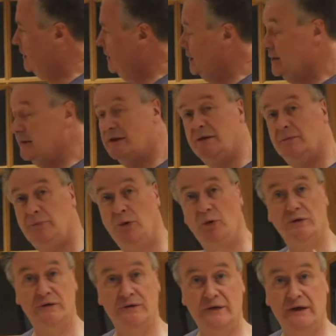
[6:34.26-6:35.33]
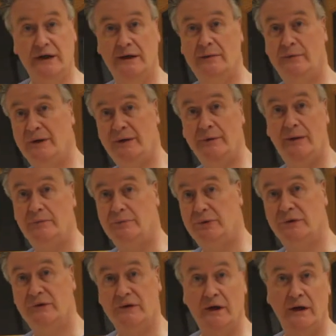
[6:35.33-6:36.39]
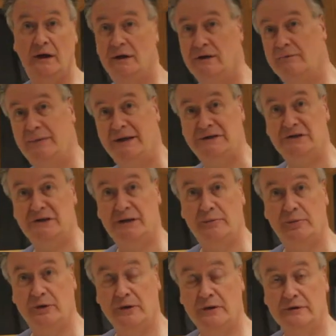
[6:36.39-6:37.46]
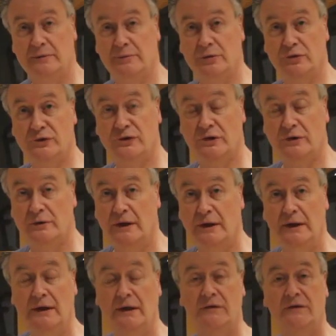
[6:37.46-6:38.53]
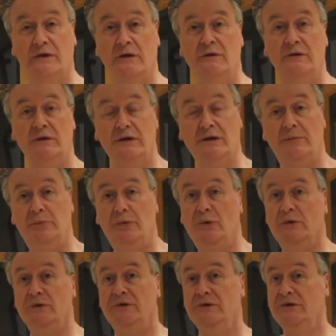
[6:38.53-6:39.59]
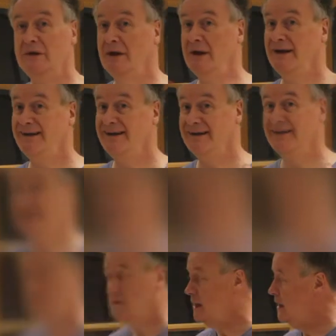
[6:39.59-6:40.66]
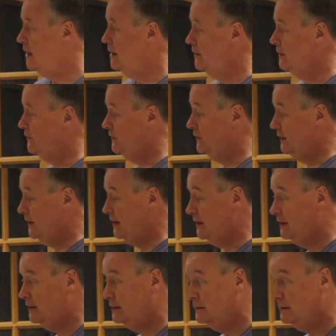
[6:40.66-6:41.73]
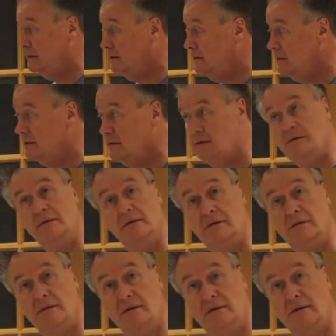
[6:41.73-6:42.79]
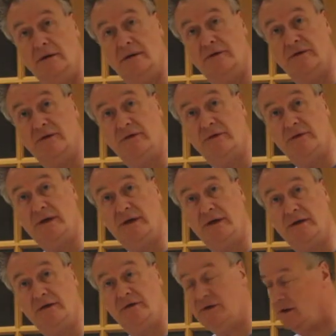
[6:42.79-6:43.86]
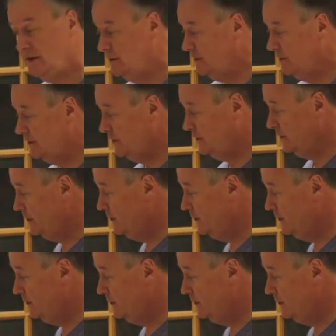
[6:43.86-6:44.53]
and you're going to pause the video, and when you unpause it, I'll magically put it on the board too. So you're going to pause. So here is the 3 in sequence,